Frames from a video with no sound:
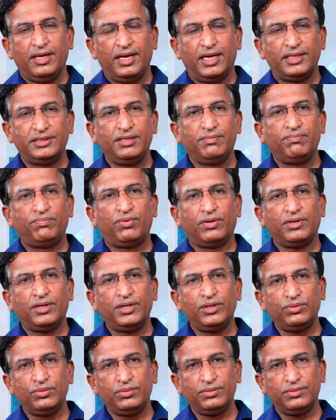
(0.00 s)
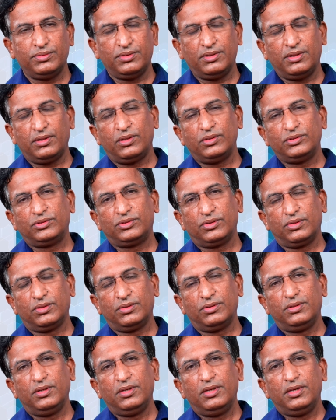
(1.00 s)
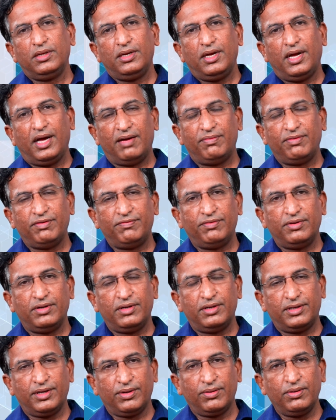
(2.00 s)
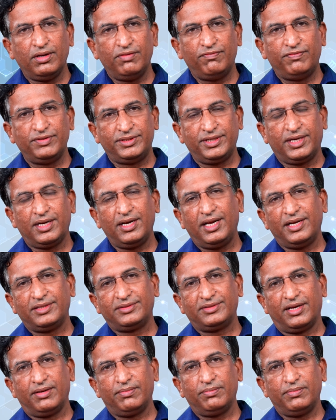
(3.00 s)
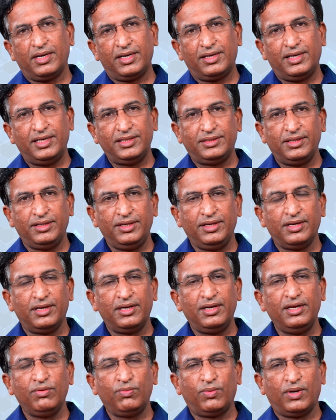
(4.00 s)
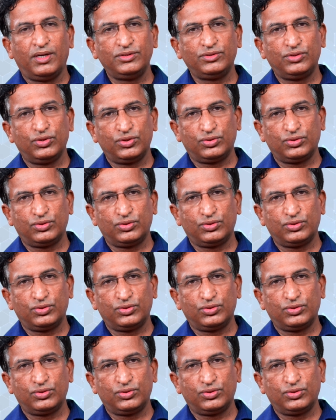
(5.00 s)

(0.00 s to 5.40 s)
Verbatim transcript: It's important to also have a, a regular physical exam, at least a yearly once or